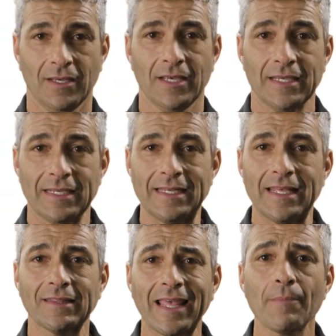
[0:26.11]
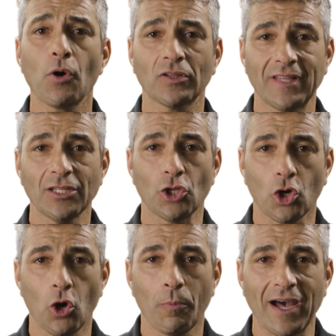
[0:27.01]
It is essential to
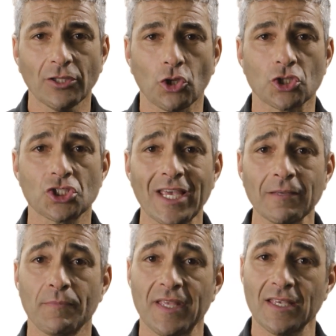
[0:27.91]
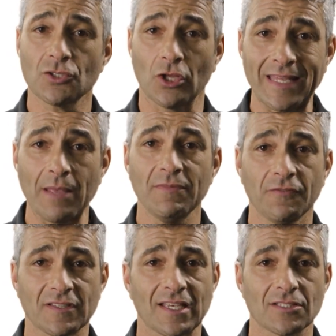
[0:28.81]
understand that each Nami
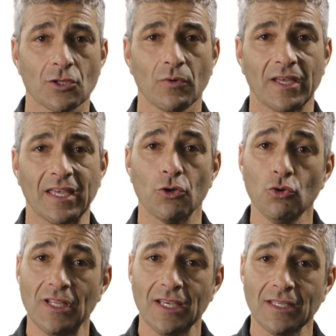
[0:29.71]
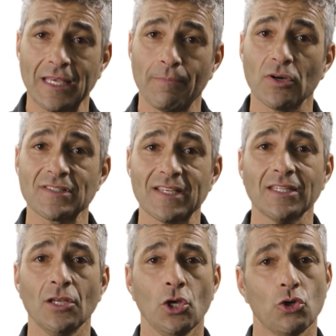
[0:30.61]
Fixations bracket is unique and
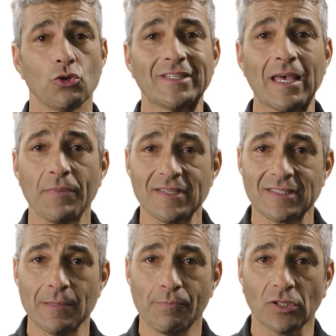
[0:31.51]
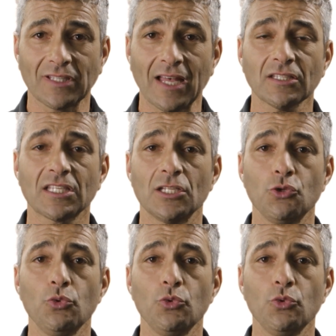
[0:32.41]
has its own bearing capacity.